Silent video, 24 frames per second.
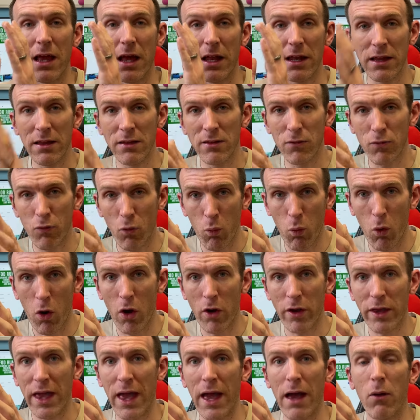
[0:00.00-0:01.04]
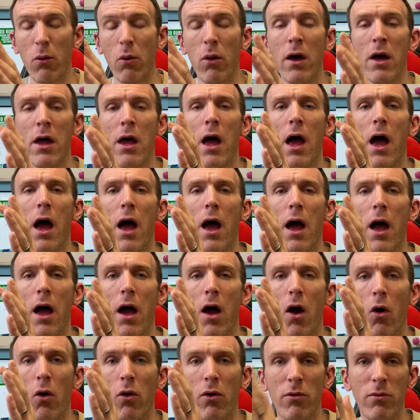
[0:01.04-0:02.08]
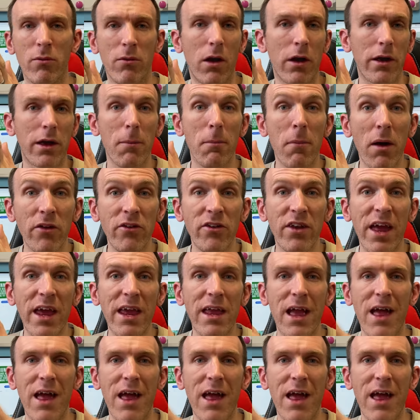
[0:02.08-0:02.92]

an interval workout on like a Monday,